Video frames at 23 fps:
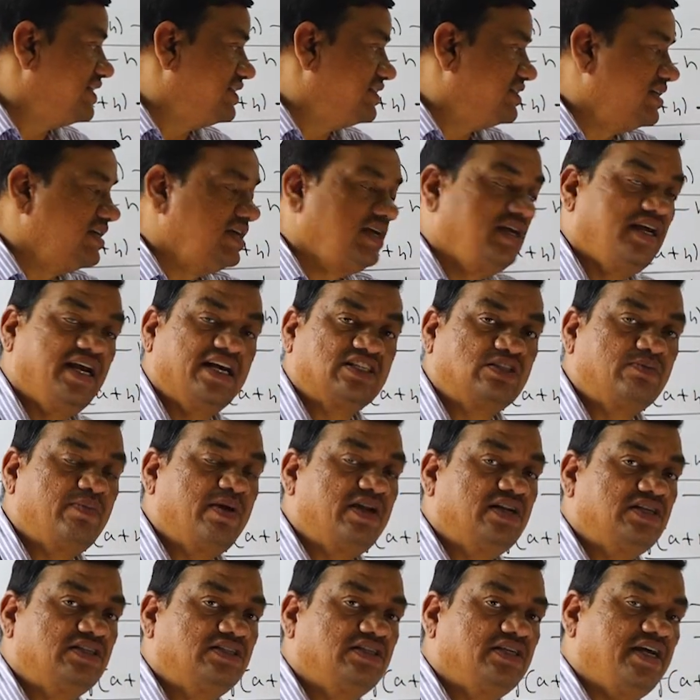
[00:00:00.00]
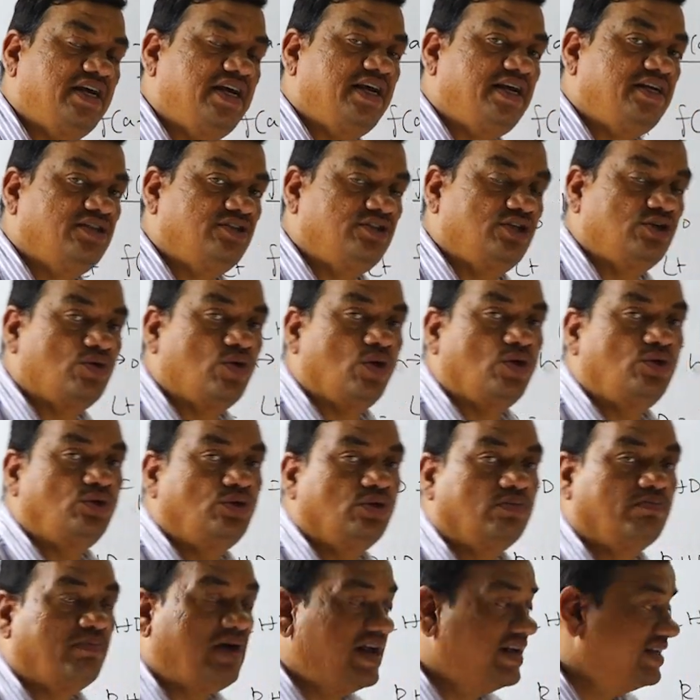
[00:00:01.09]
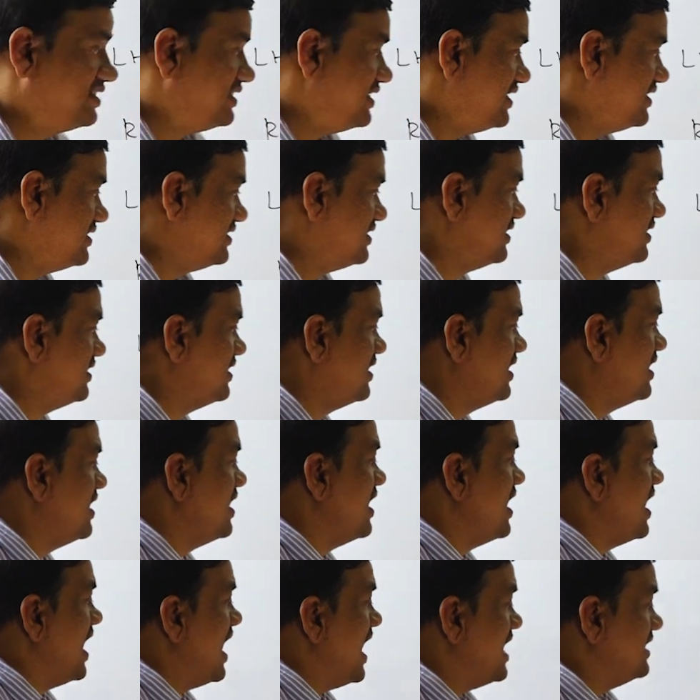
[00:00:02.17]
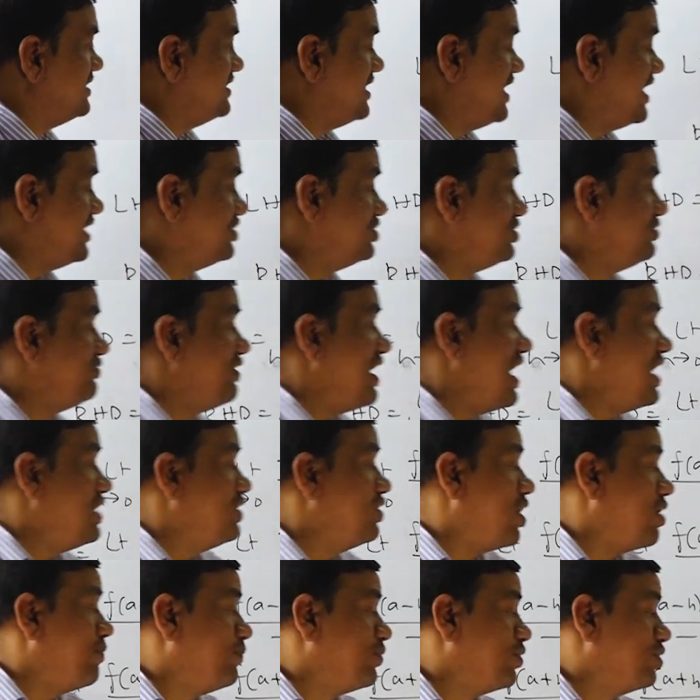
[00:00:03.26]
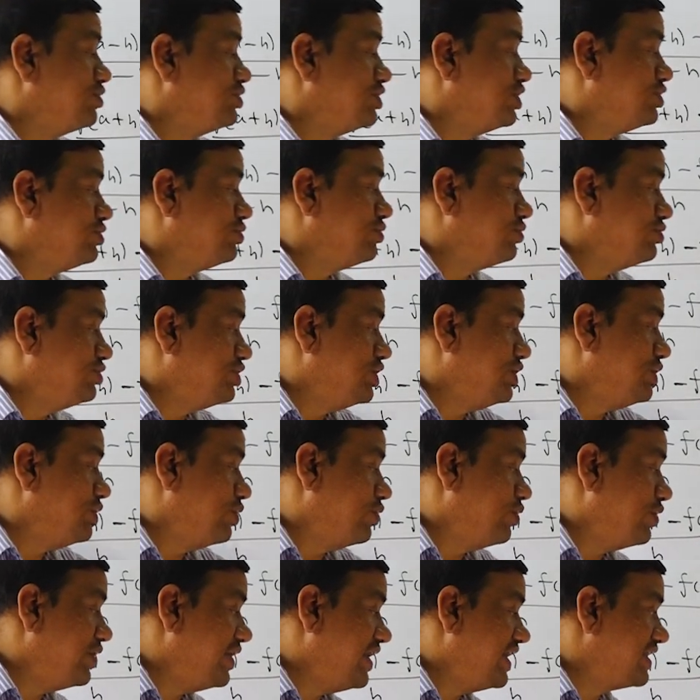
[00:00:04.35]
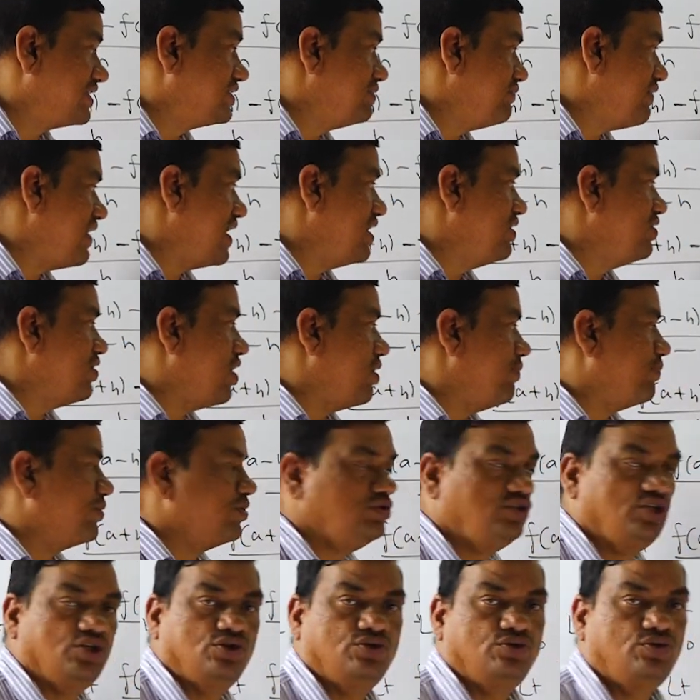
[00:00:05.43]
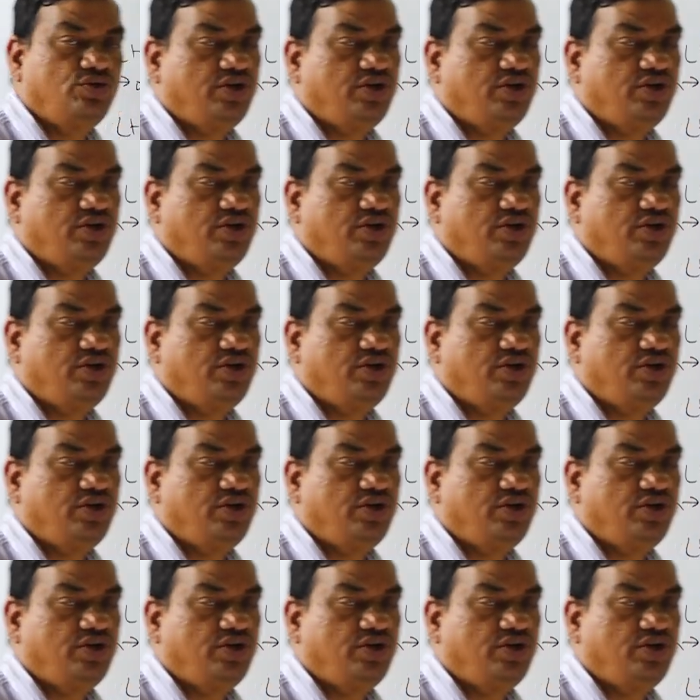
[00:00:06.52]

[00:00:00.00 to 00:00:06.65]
h. X minus a is equal to minus h. As h value approaches to 0, x value approaches to